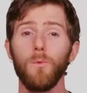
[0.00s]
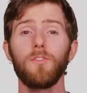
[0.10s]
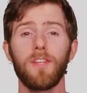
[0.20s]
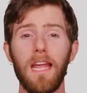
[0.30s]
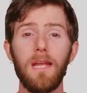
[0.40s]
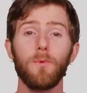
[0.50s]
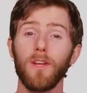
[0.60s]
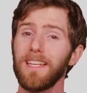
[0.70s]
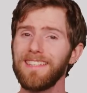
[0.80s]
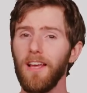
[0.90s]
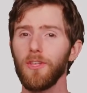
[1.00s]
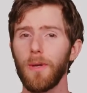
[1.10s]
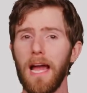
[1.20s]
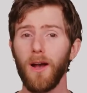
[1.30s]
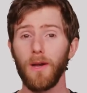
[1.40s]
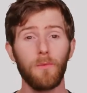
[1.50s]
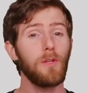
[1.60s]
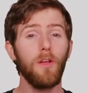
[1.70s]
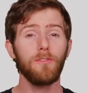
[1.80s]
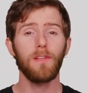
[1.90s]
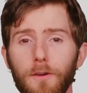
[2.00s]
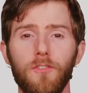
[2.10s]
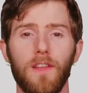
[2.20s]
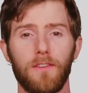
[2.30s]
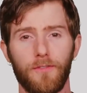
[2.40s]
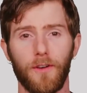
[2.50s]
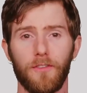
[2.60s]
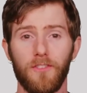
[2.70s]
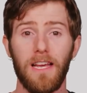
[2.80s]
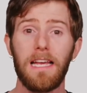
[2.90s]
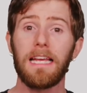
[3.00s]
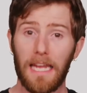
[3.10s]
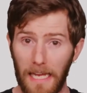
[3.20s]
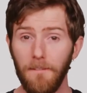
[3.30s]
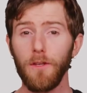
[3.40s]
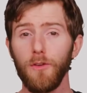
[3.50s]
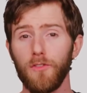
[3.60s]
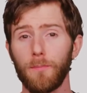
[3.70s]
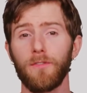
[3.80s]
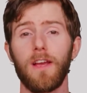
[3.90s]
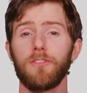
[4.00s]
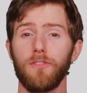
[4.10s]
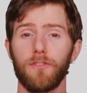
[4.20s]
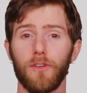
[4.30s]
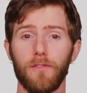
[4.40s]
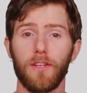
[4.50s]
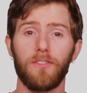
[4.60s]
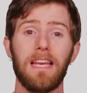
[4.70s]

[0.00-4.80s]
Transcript: Well, today we're going to tell you how, and we'd also like first things first. If you use a professional service,